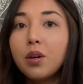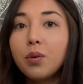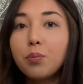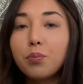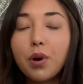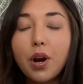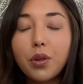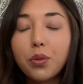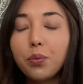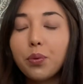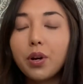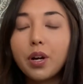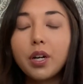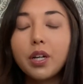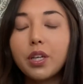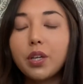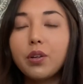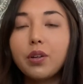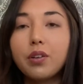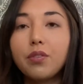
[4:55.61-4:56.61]
breathwork,
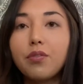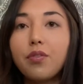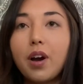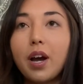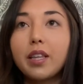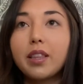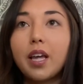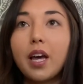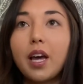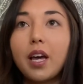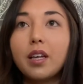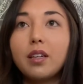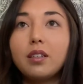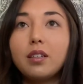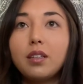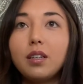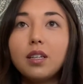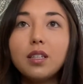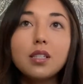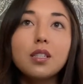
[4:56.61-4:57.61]
you can find that
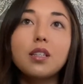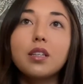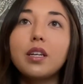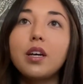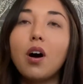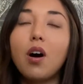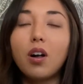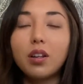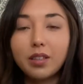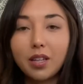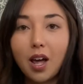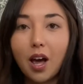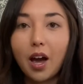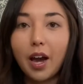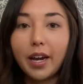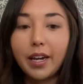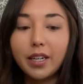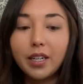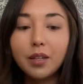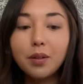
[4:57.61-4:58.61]
easily
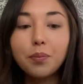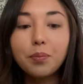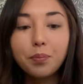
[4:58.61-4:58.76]
online.